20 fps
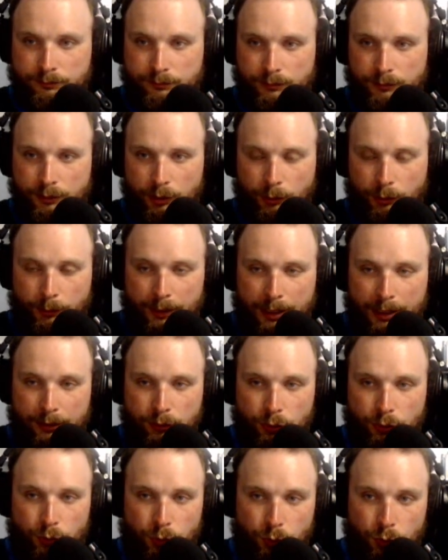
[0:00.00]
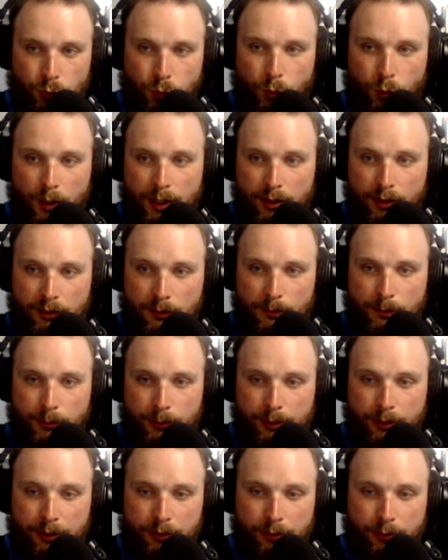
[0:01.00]
Only down to
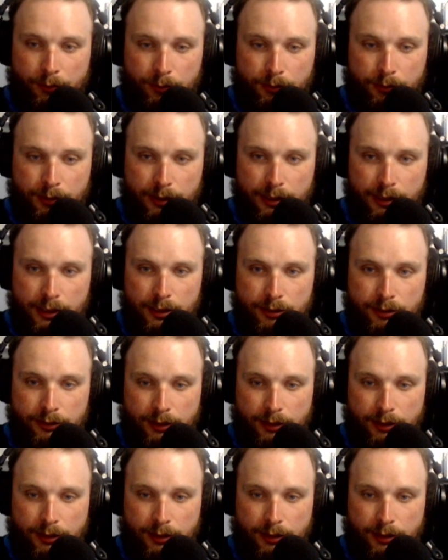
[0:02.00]
12.3